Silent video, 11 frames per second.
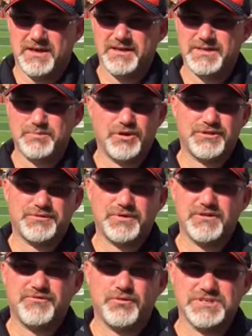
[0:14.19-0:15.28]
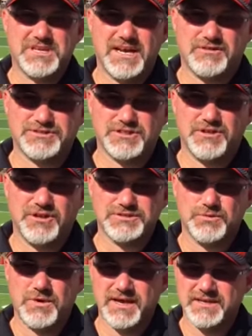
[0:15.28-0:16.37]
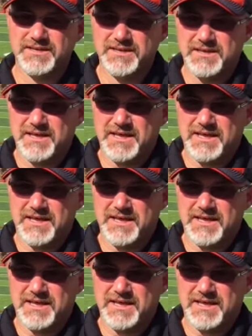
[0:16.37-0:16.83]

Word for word: Uh, he broke three or four tackles along the way.